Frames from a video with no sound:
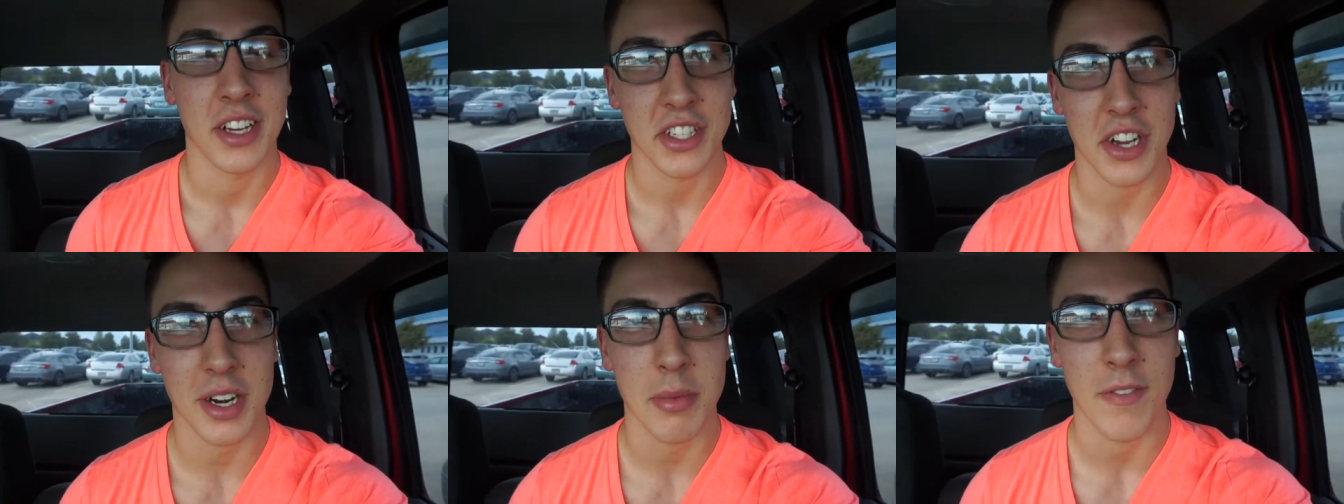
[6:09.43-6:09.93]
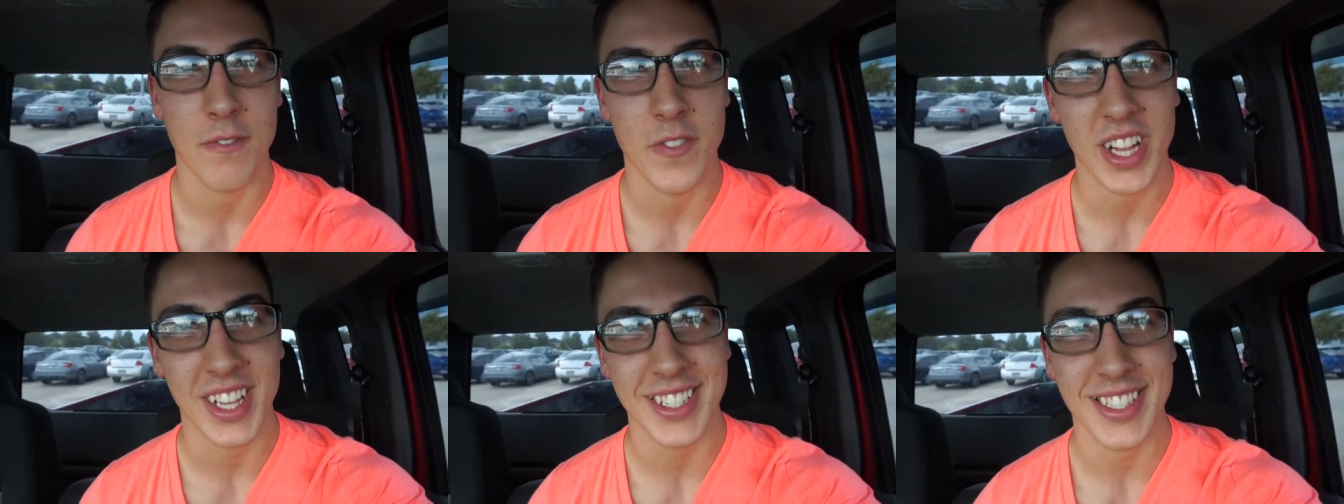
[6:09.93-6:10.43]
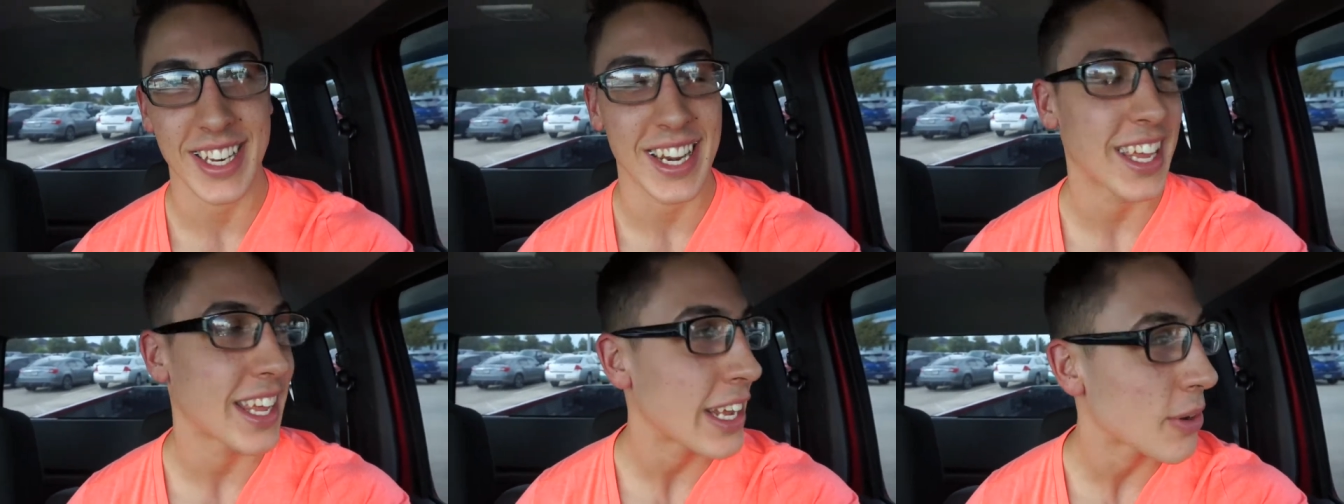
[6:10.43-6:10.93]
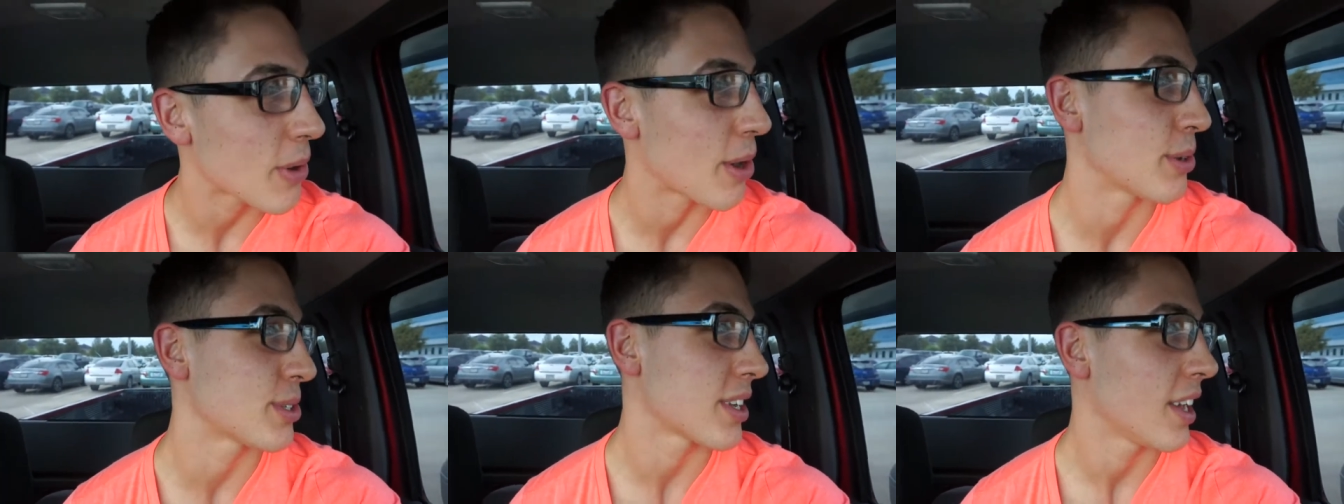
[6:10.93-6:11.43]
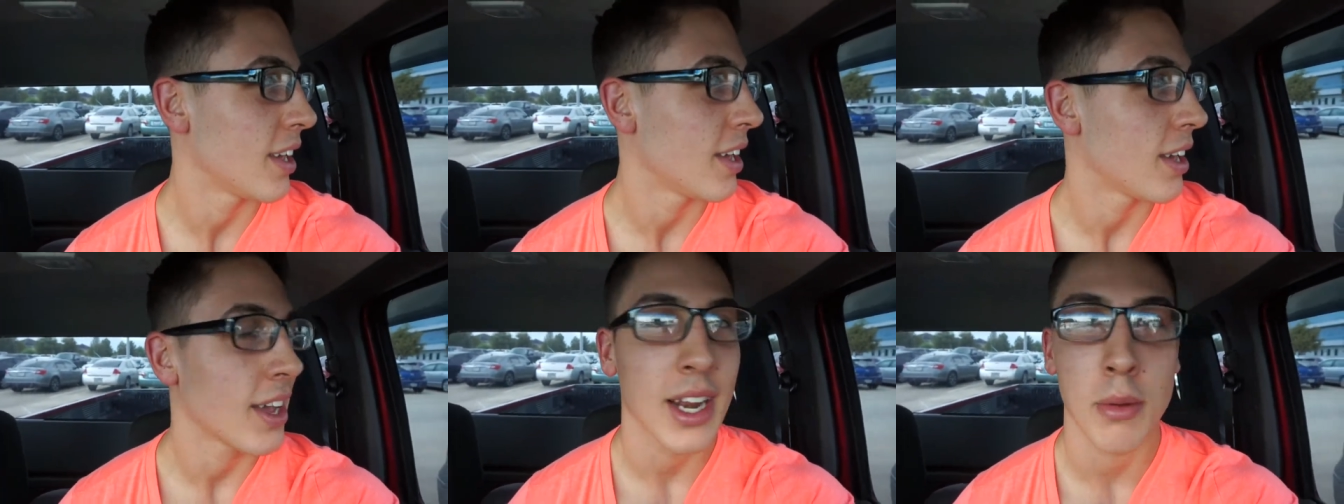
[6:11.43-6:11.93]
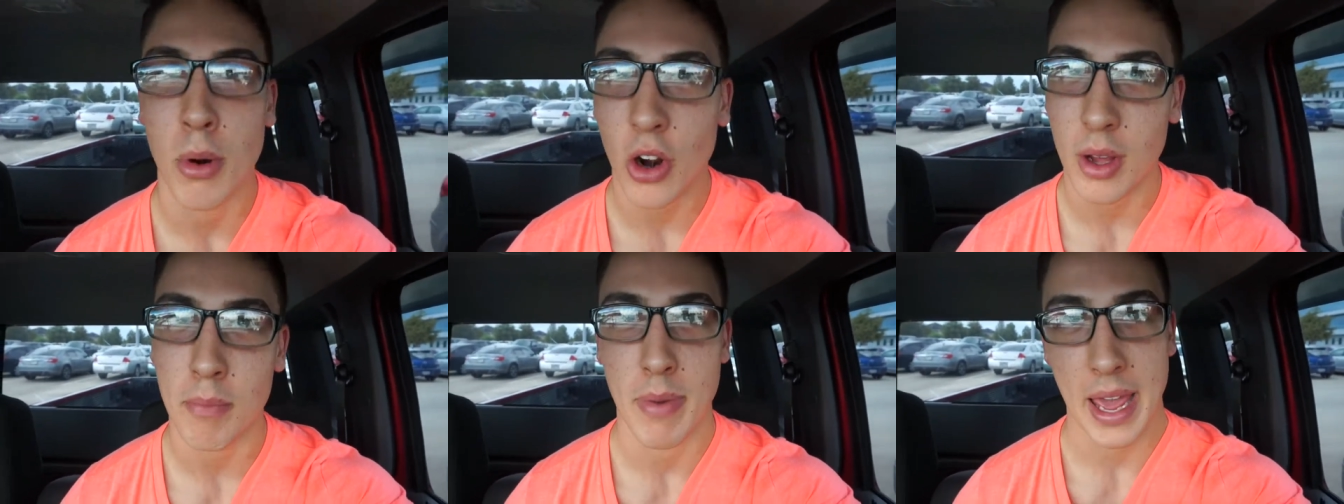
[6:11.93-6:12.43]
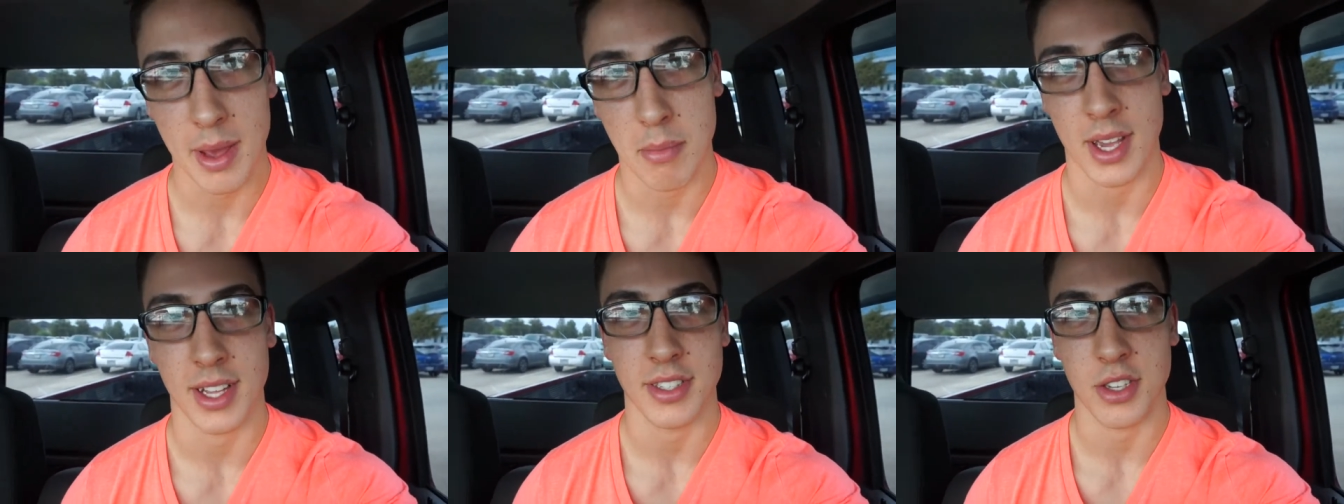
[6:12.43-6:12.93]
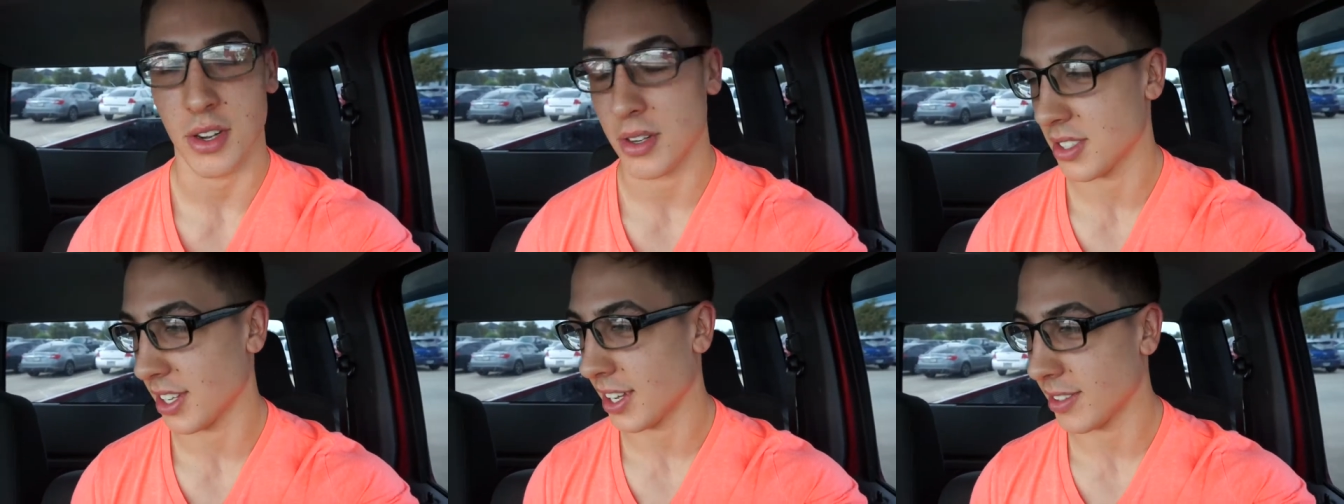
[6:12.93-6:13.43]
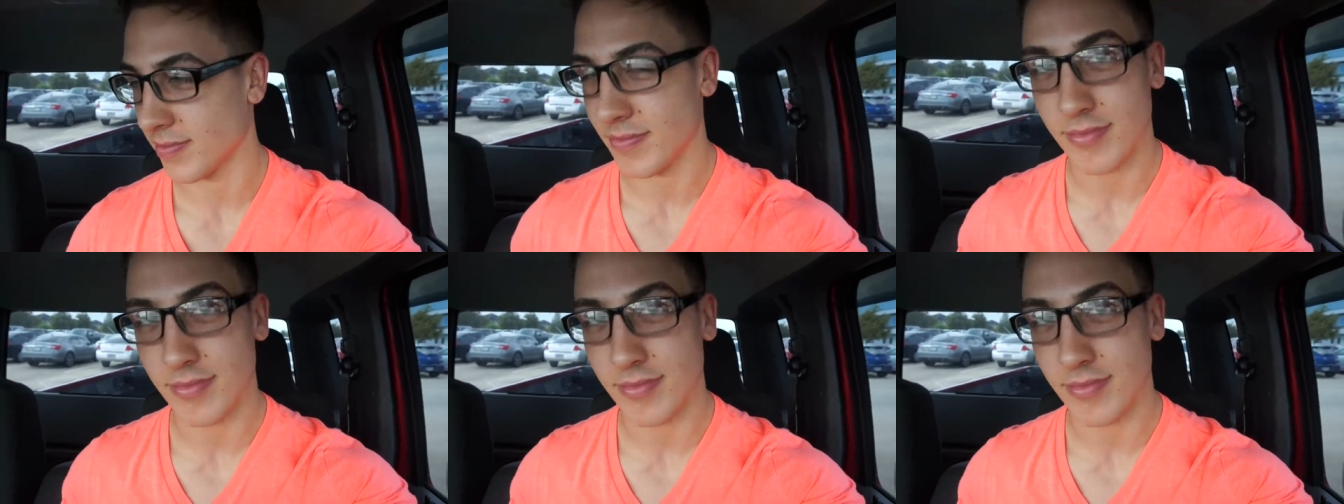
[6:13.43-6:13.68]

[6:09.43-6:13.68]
Talking about villains and heroes, and he brought up Batman, so I was like,